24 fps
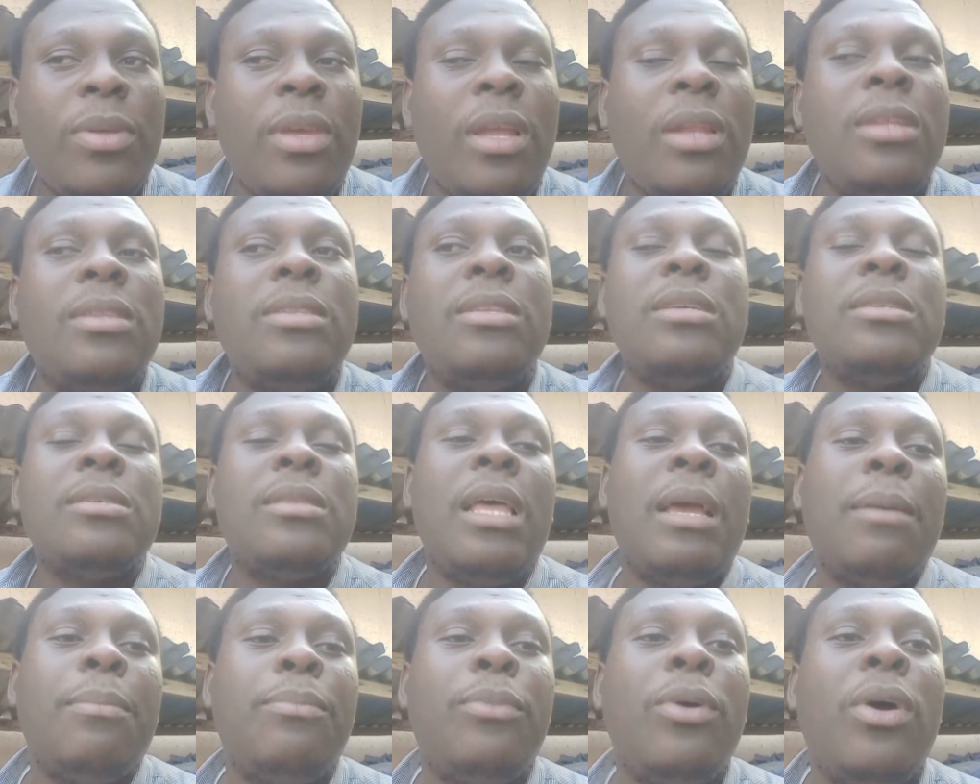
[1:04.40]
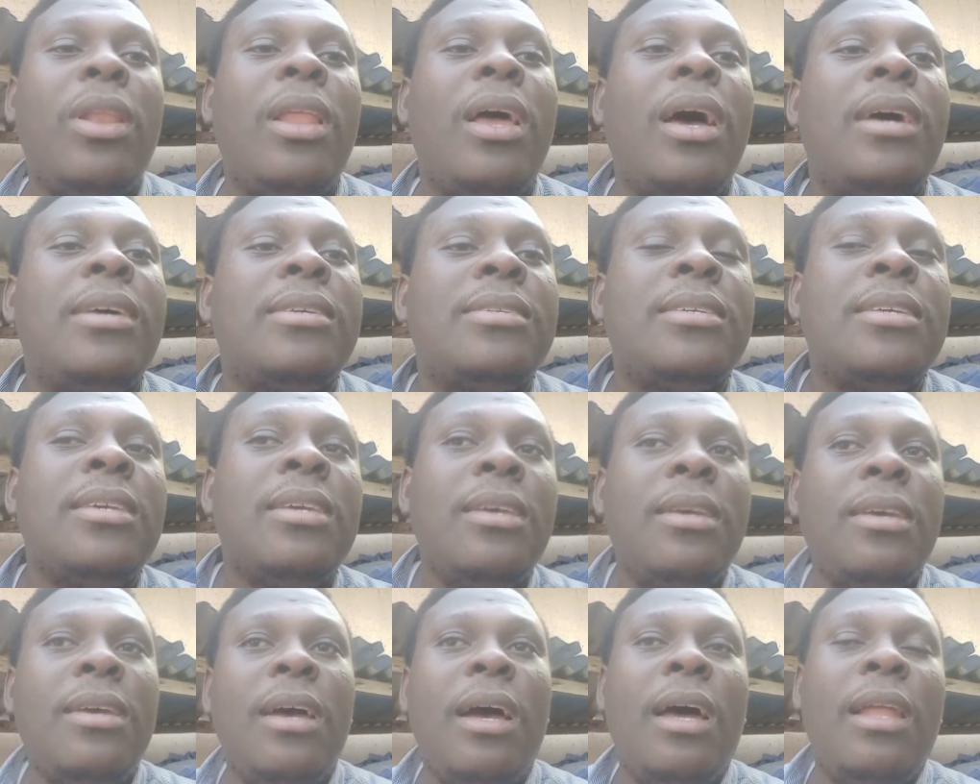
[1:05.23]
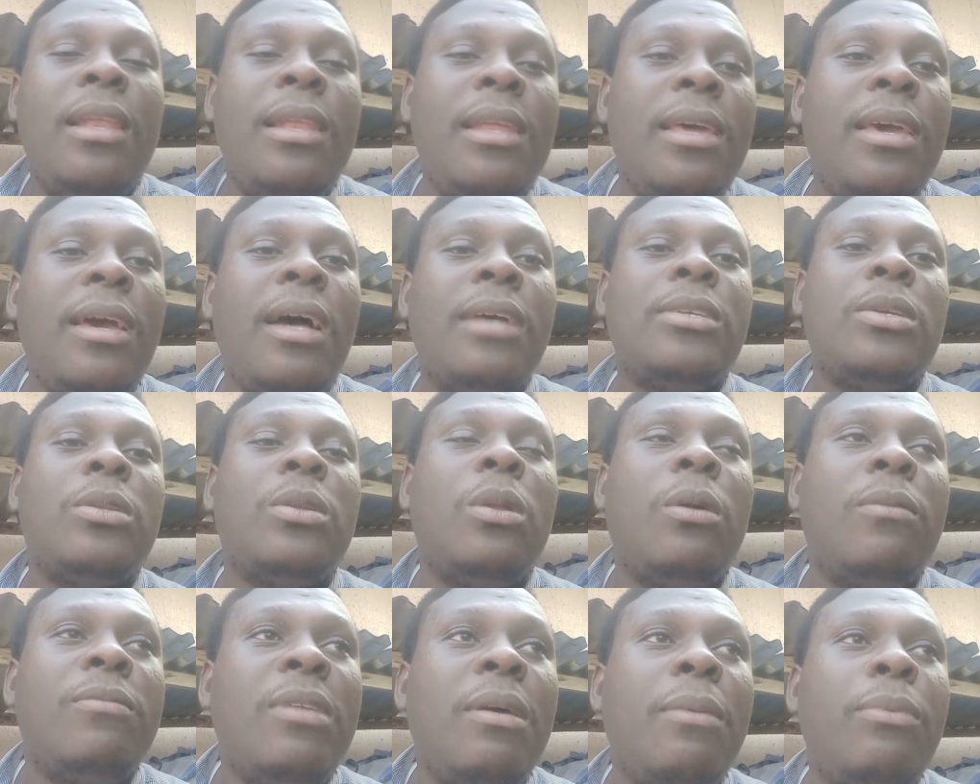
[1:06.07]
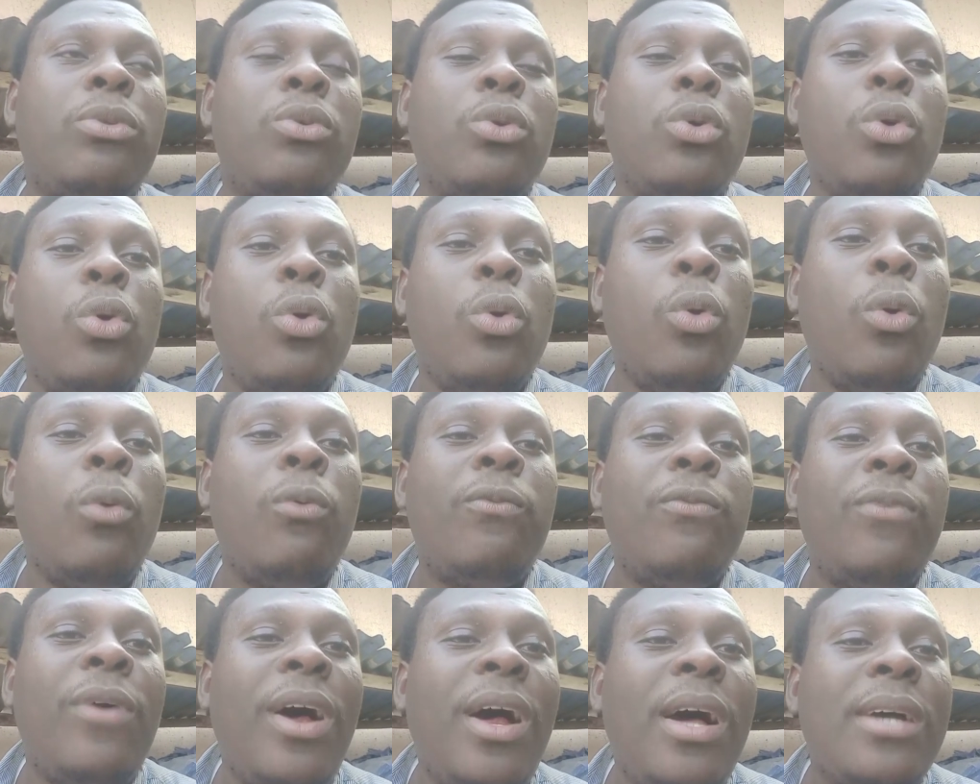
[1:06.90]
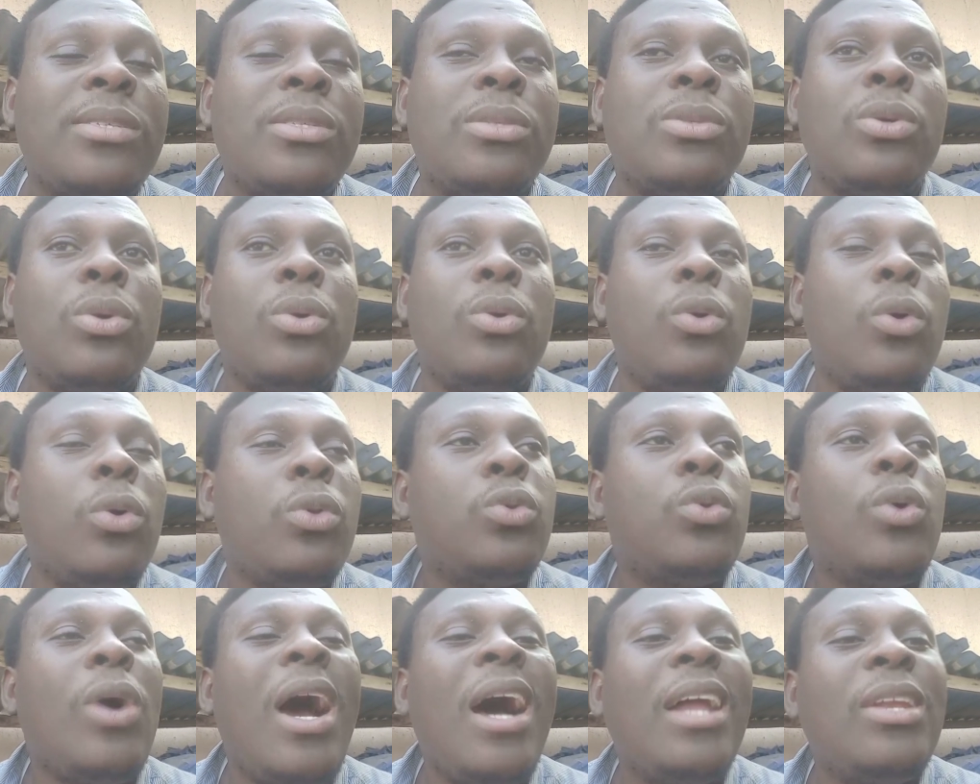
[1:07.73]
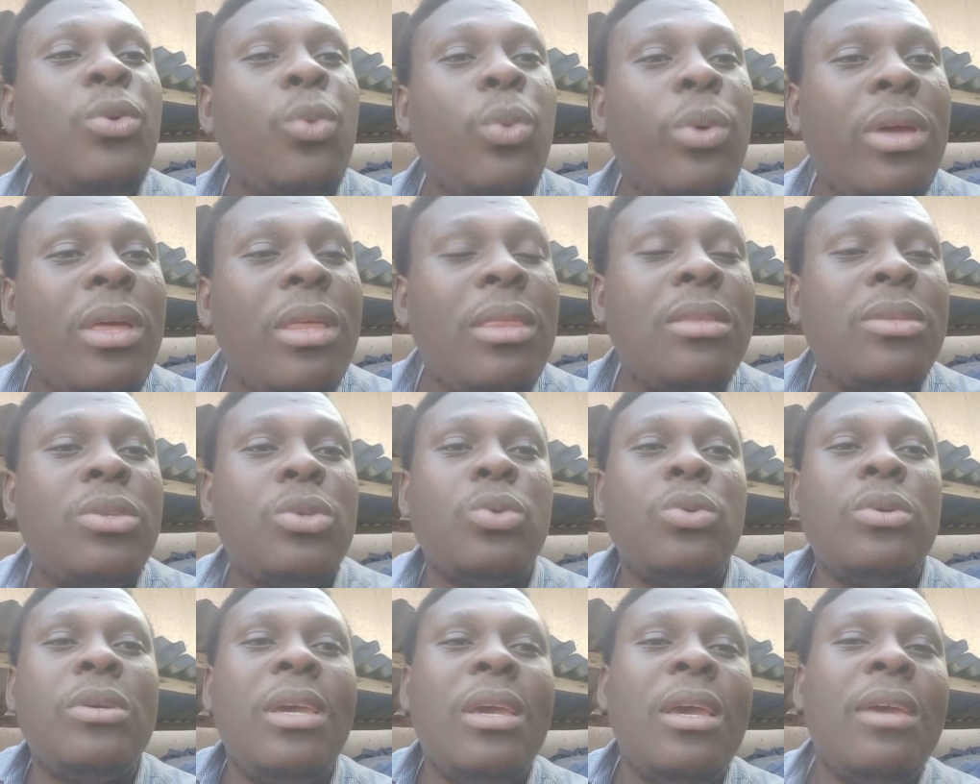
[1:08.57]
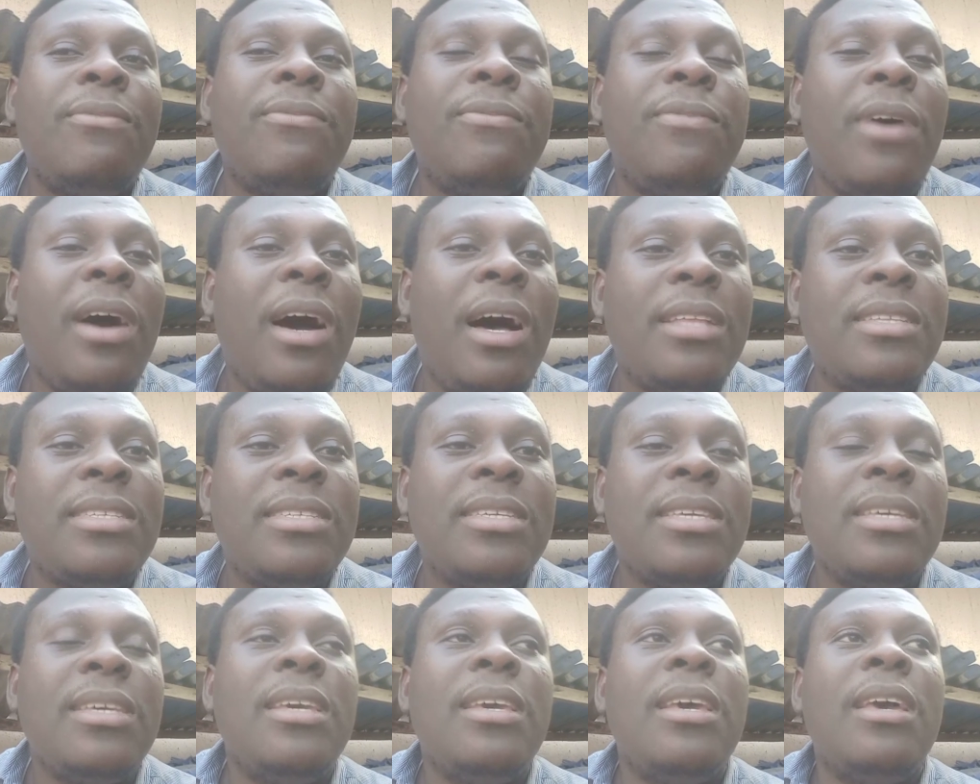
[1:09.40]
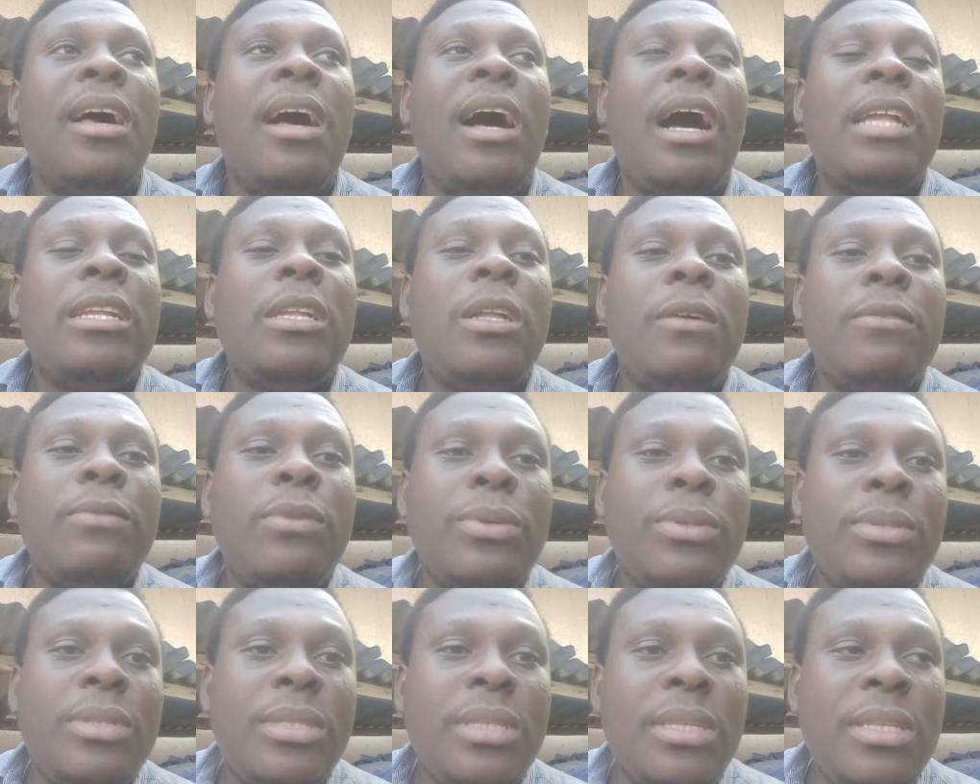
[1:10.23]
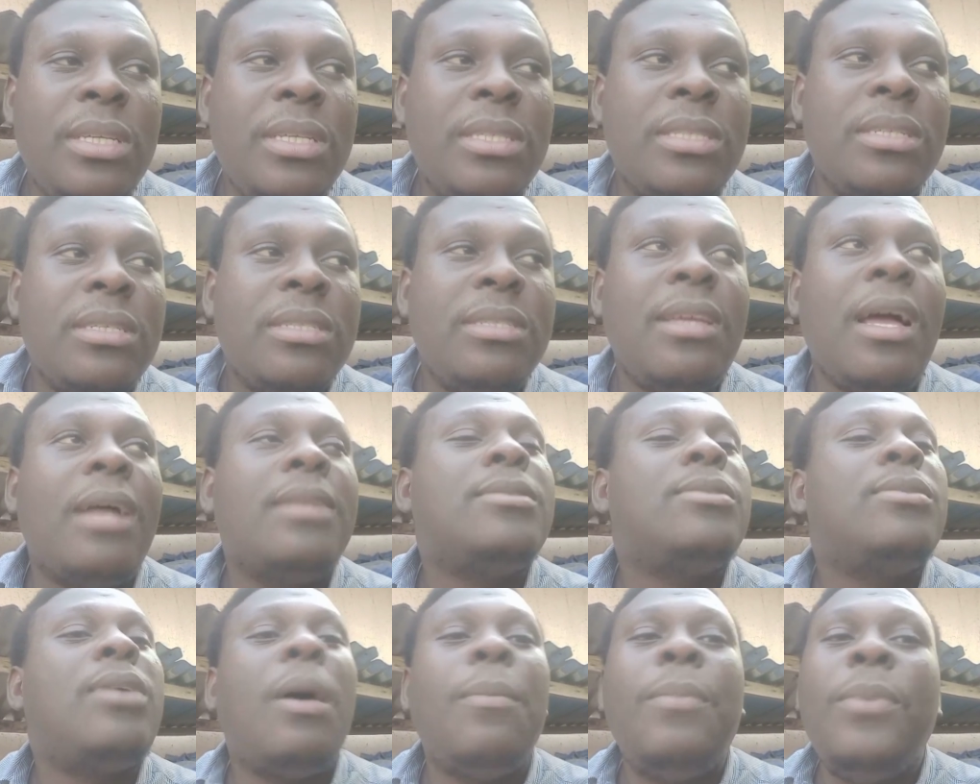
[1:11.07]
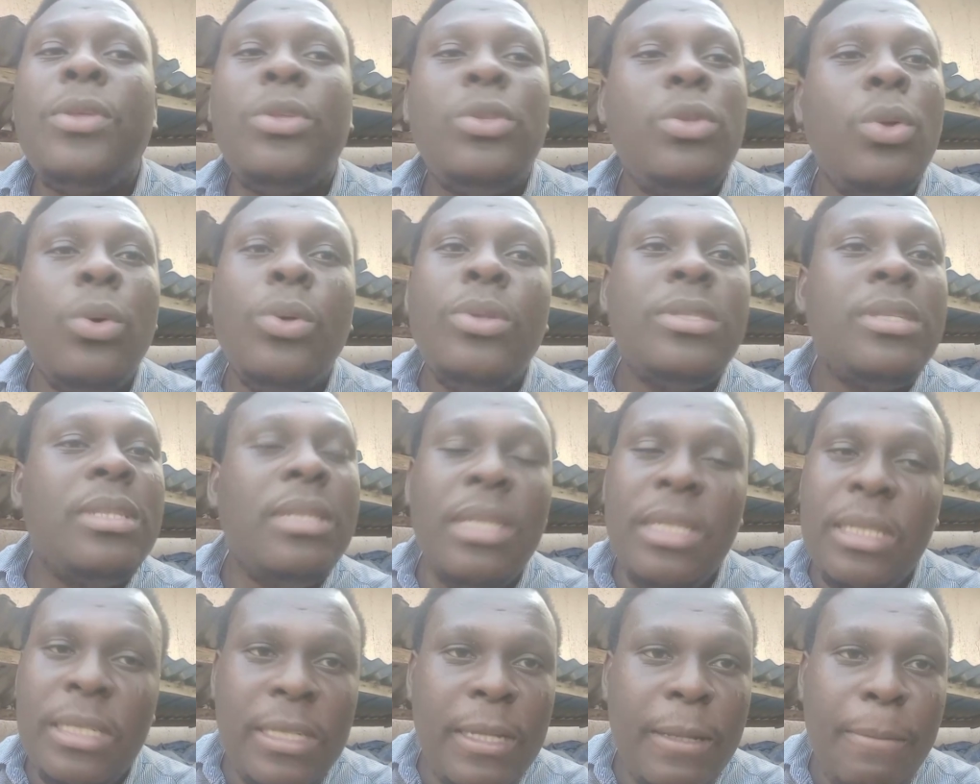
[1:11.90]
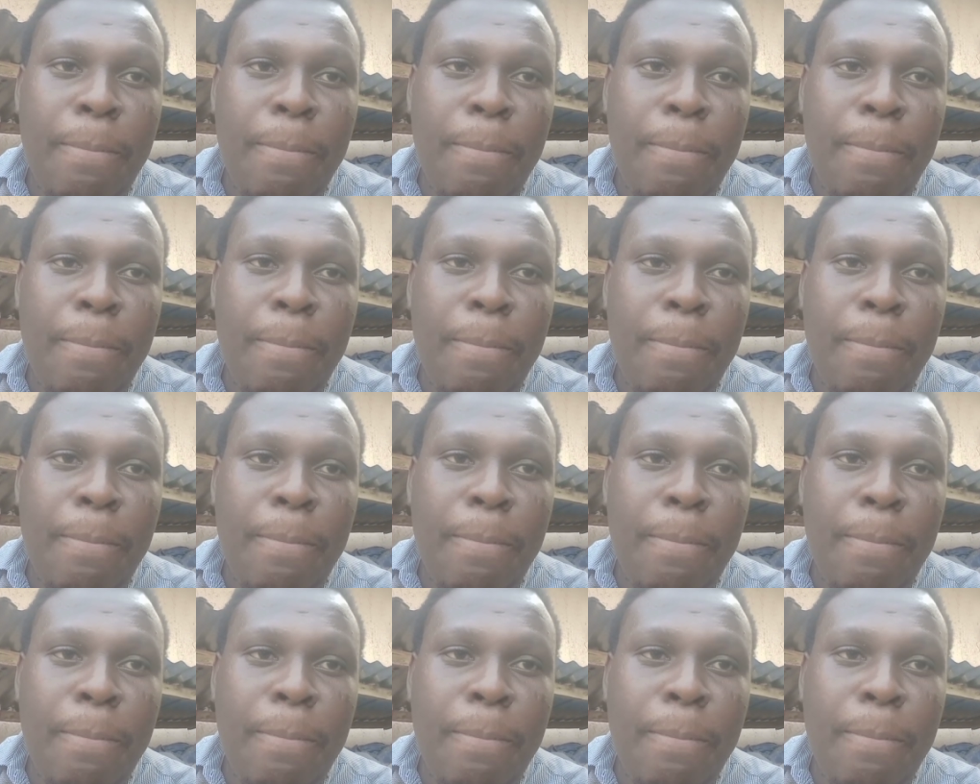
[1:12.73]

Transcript: things like broilers and layers and all of them to grow fast, to grow to hard weight, to gain fat, and all of those things that rabbits don't need.